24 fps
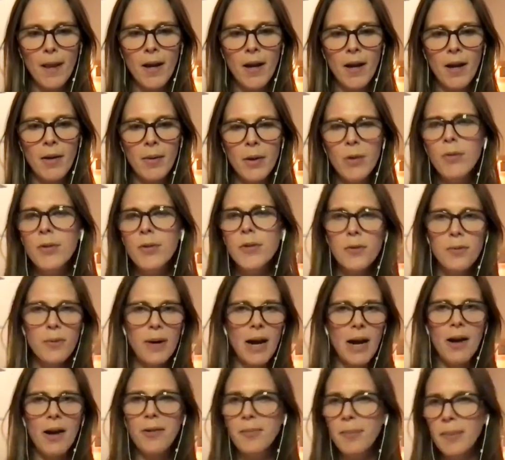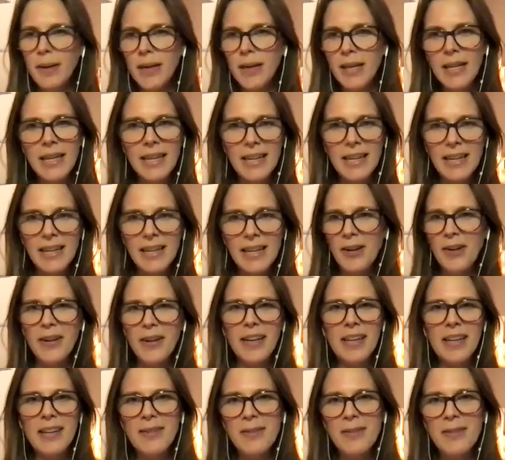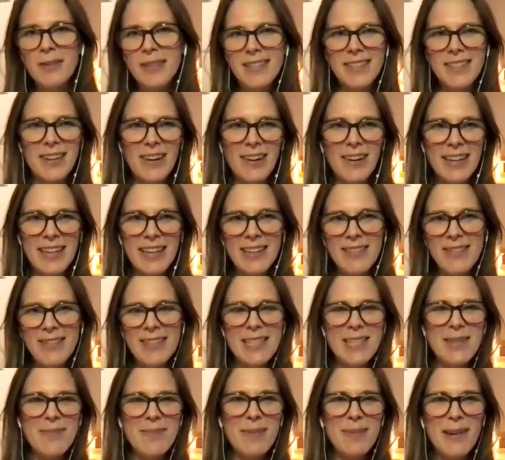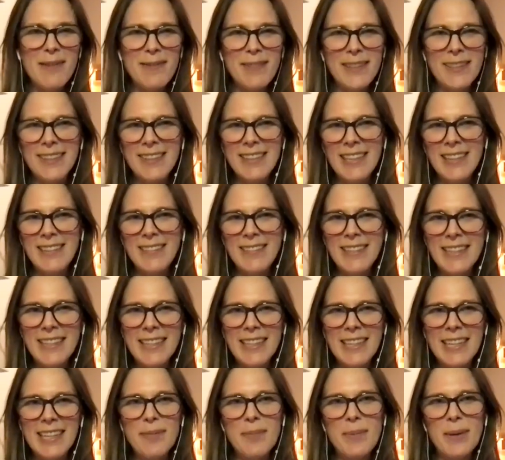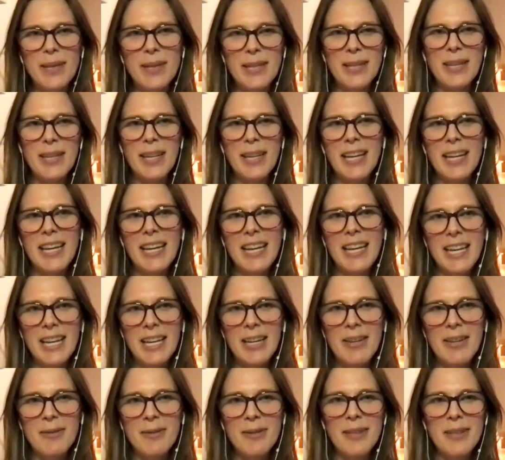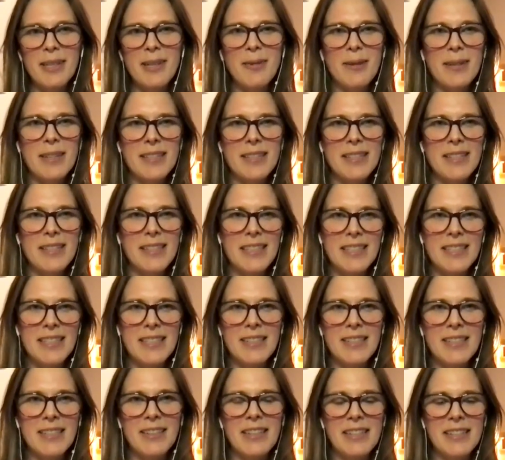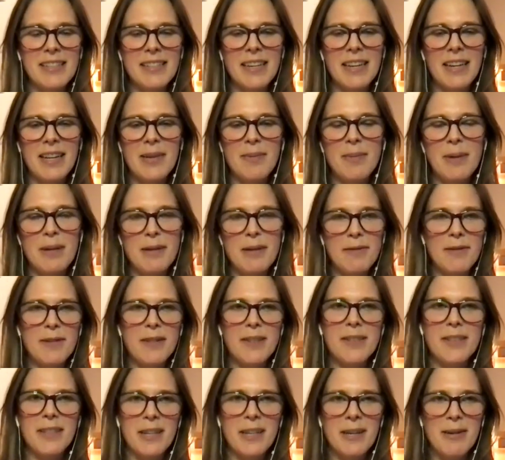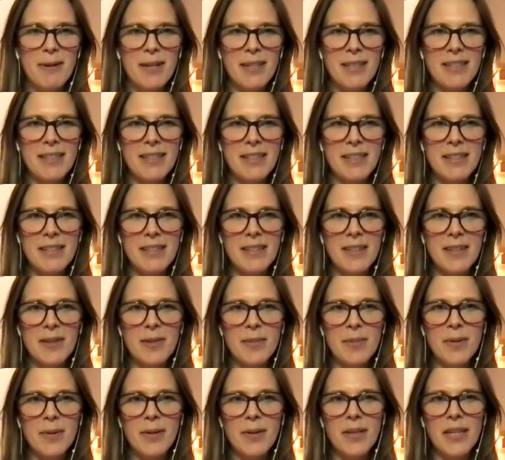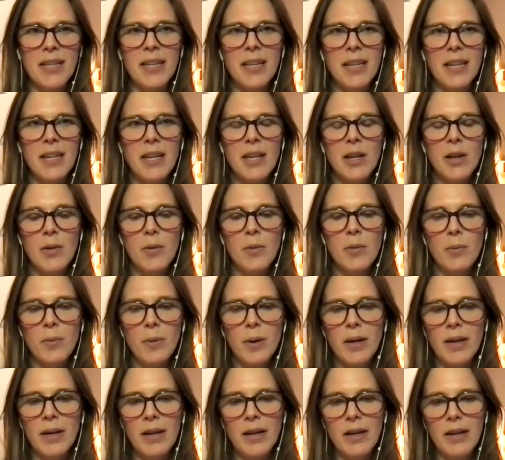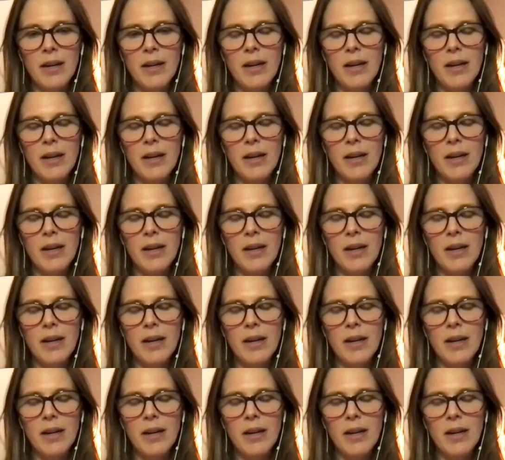It was around me, and it was in my field and everything, but it really wasn't until I sat in my first ayahuasca ceremony where